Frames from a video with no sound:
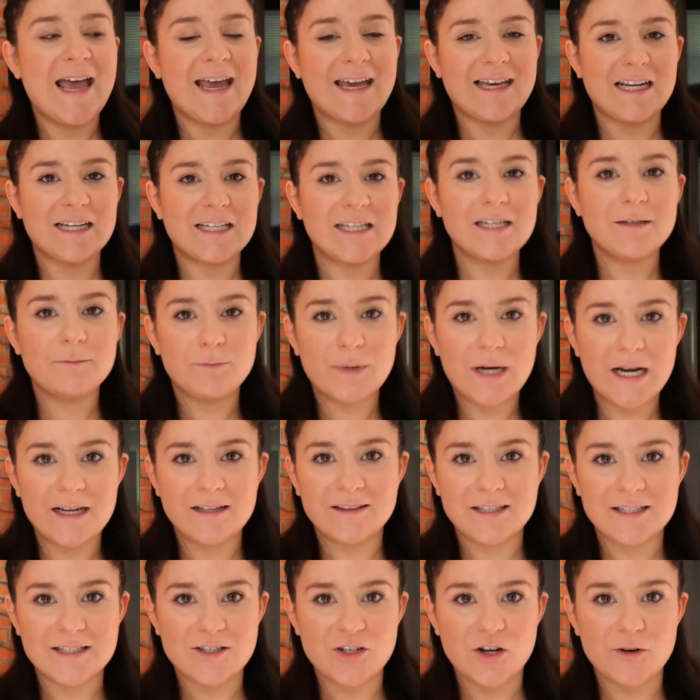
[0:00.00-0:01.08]
And I keep
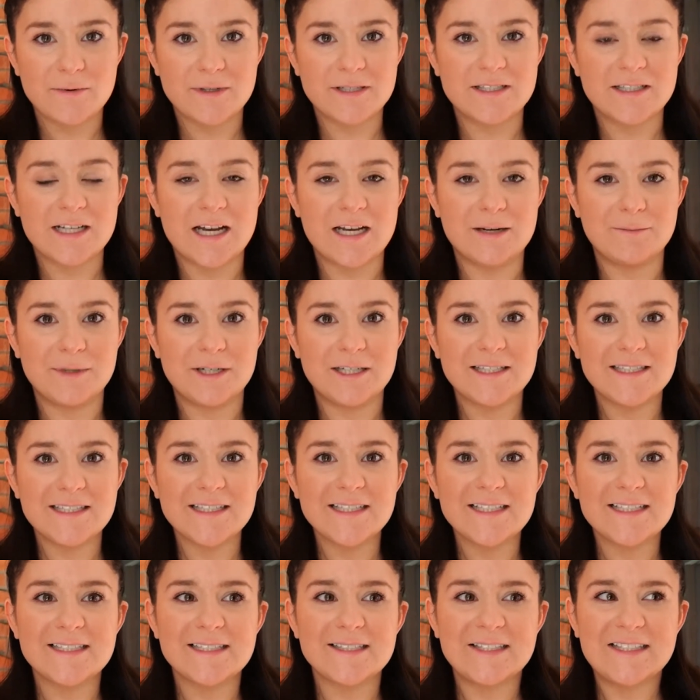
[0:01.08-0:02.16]
buying the Starbucks kind, but it's
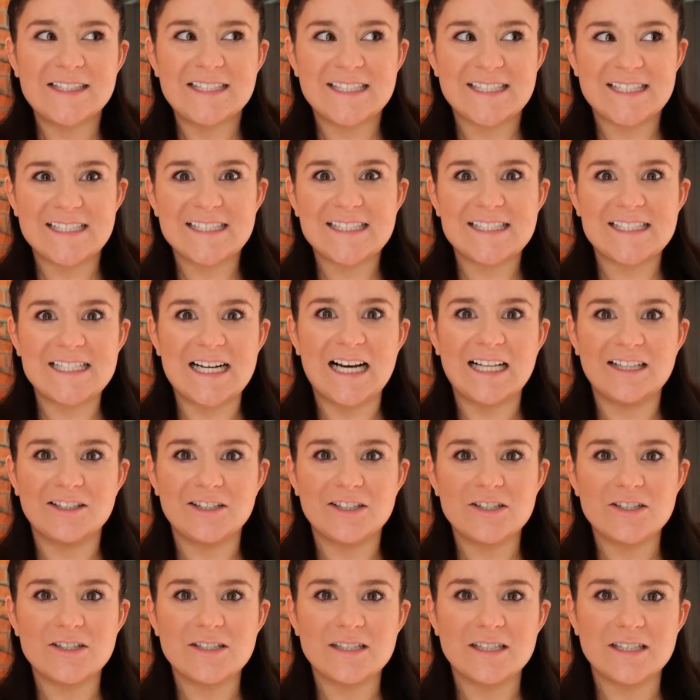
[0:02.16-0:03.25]
like
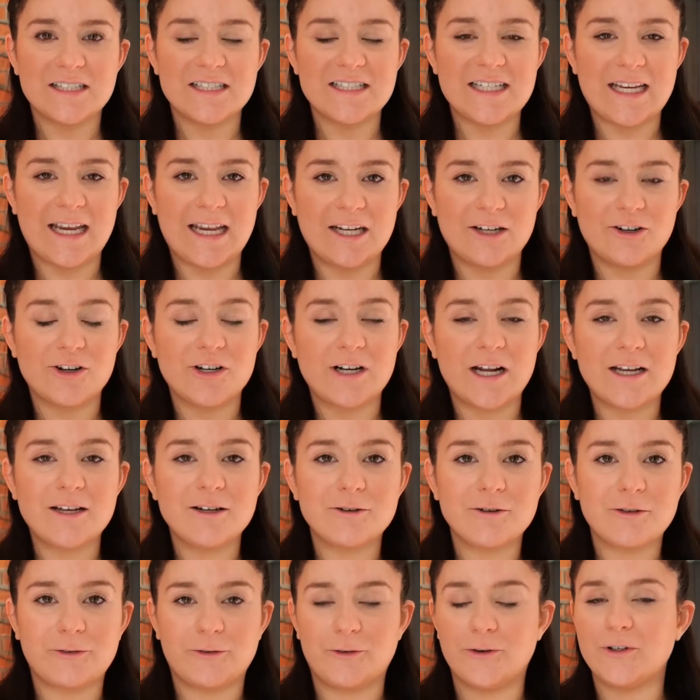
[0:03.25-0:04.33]
$6 a container, and I go
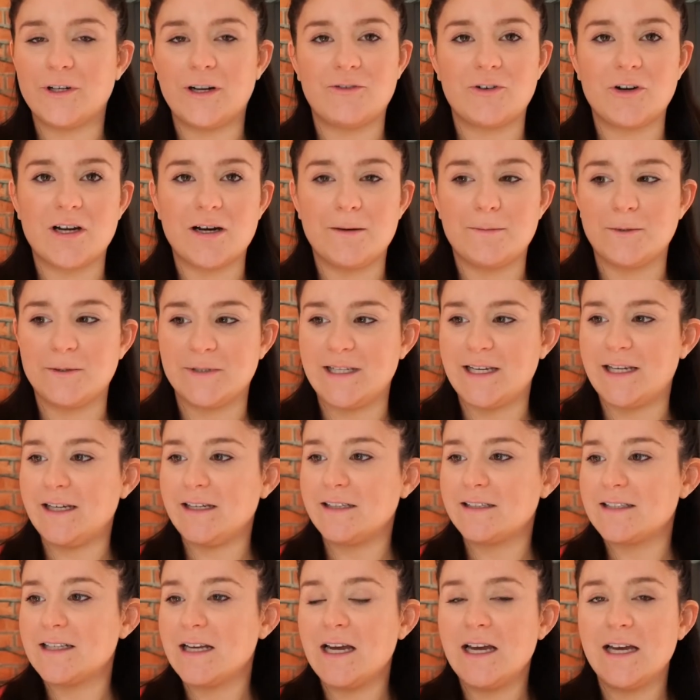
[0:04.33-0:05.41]
through it every couple
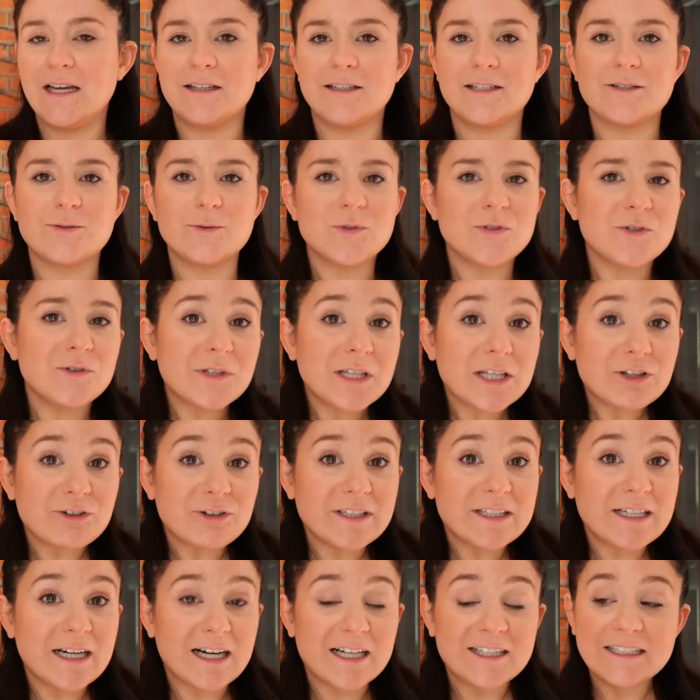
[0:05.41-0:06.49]
days. This was only
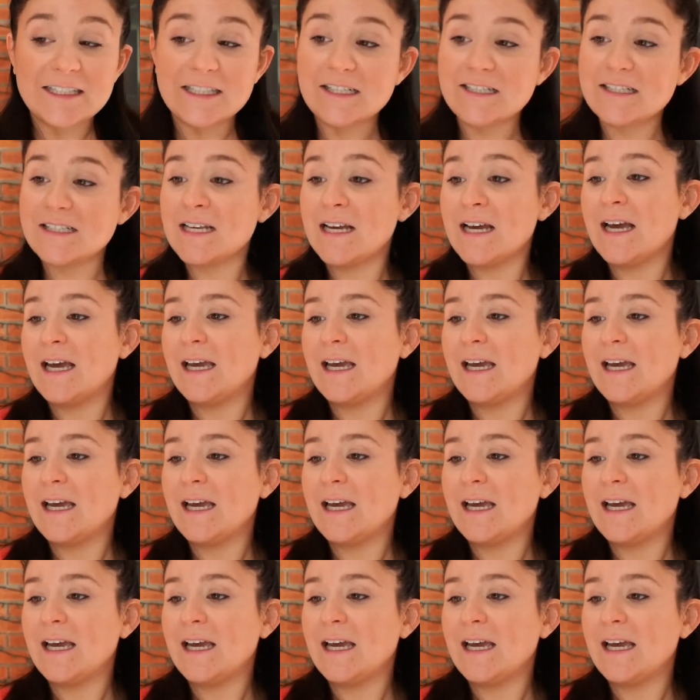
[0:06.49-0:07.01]
$3.